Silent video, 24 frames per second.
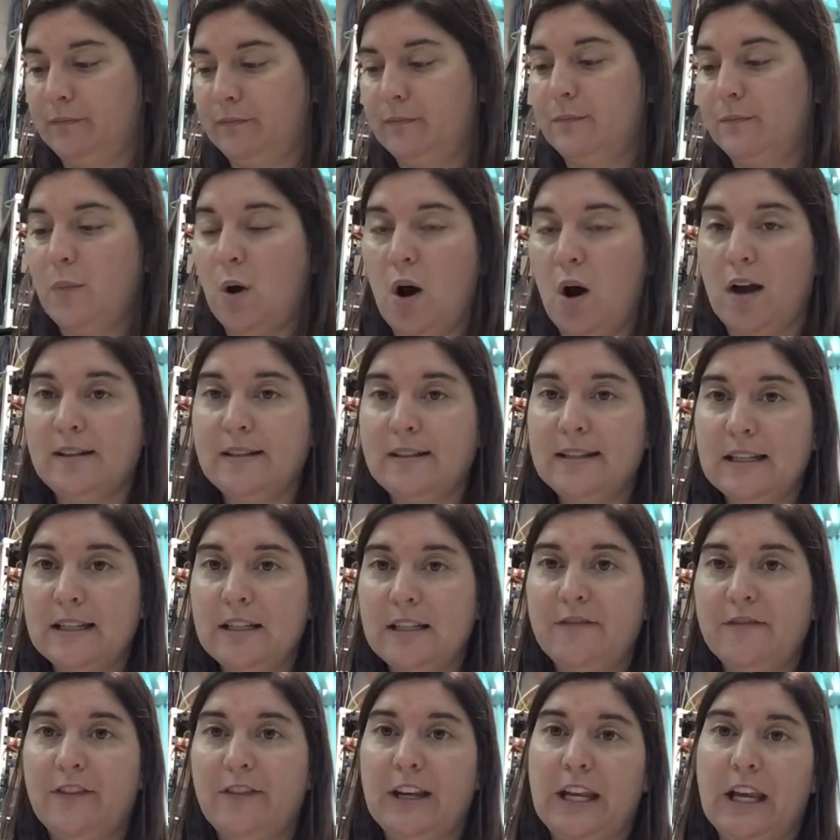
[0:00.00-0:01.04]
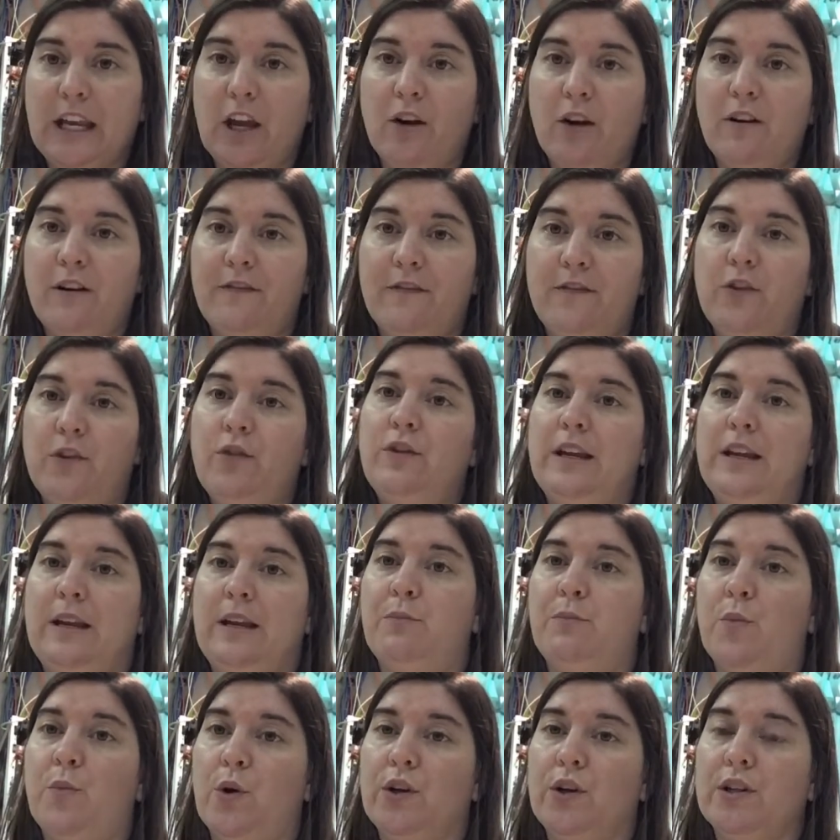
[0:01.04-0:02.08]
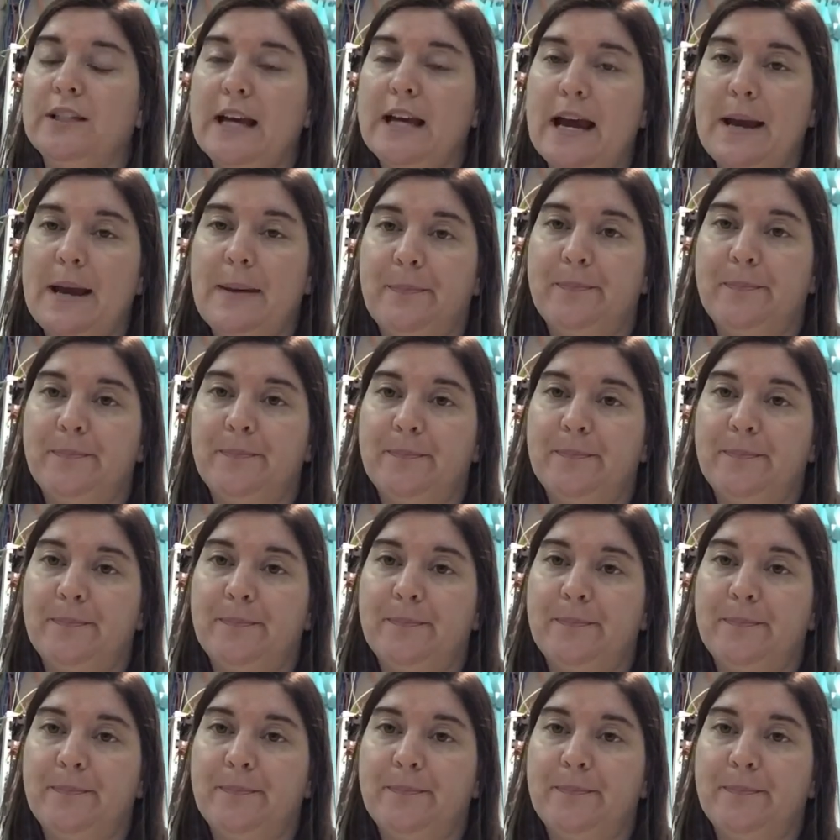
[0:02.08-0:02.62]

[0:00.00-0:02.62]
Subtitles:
Pause this video if you need more time.